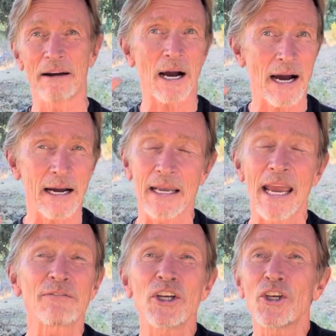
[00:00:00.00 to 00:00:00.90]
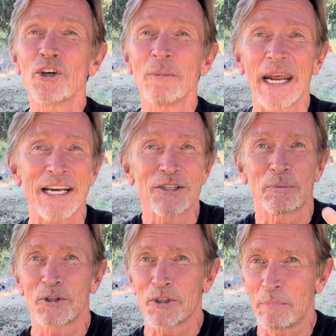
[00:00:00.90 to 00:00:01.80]
Every human has a
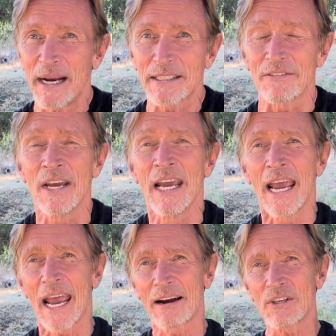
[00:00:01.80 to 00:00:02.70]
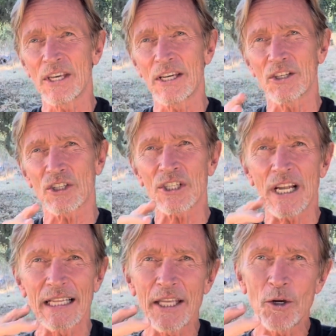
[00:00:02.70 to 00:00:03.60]
perspective. Everything is
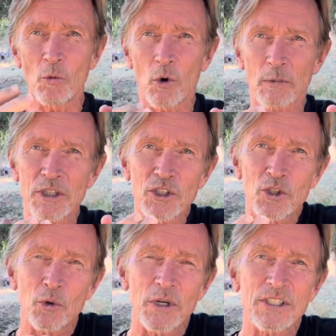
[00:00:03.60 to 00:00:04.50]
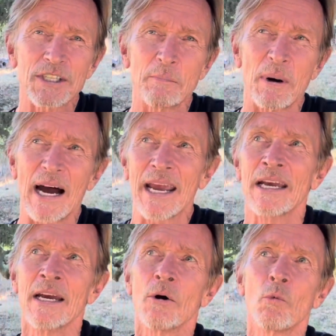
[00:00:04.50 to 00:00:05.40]
slightly warped and twisted by
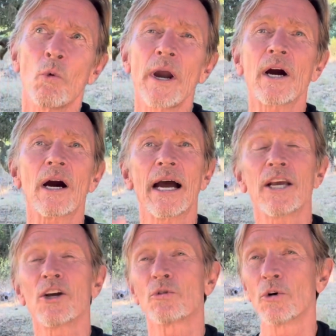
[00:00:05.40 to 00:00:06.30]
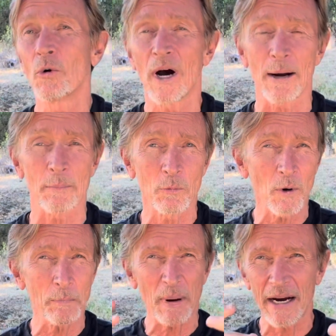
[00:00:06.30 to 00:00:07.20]
where I grew up and
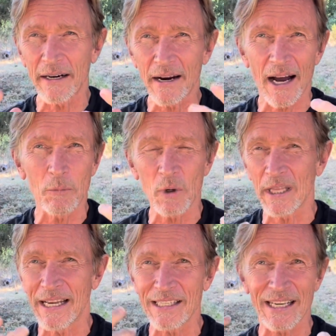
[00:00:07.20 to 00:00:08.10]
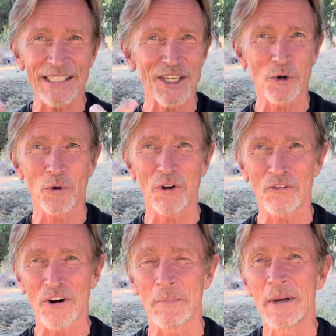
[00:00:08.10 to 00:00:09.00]
what paradigm, what lens I see the world
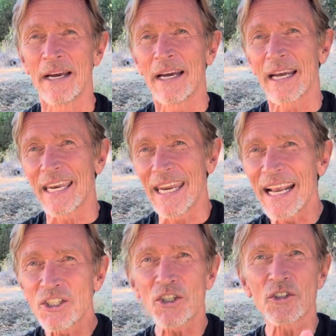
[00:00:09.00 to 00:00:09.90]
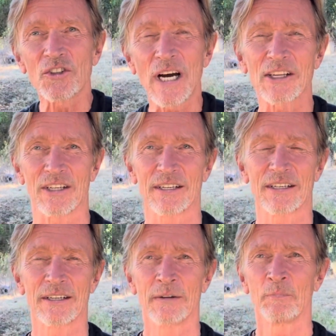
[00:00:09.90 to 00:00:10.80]
from. Nature doesn't.
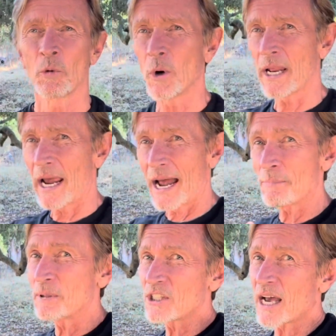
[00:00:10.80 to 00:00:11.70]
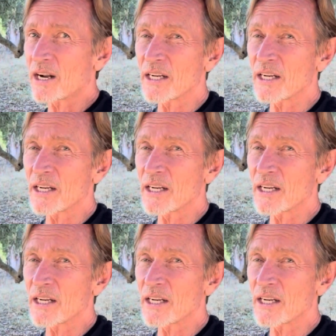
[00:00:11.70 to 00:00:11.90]
What happens out